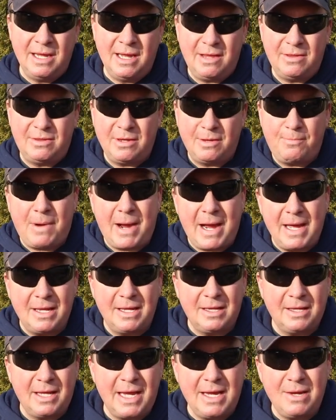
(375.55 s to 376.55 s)
if the
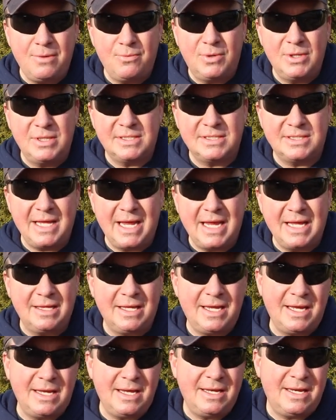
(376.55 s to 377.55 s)
pilot light would stay
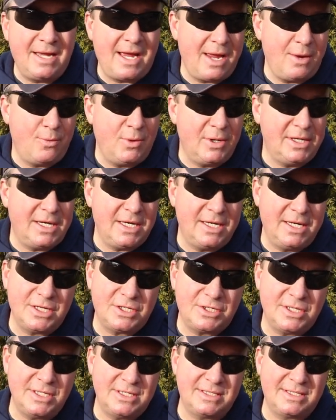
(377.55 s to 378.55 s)
lit in high wind
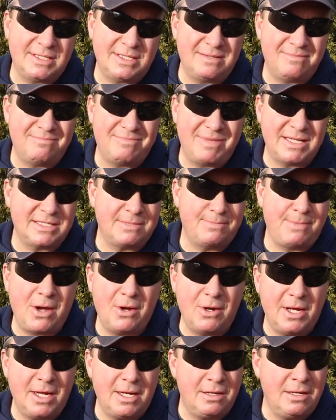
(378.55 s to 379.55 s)
conditions, that's
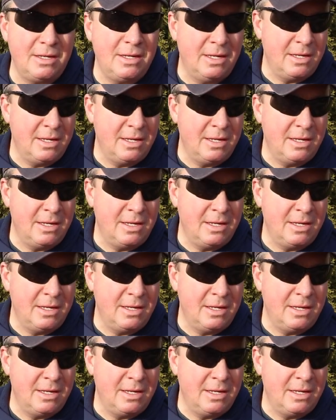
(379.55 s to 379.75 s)
about it.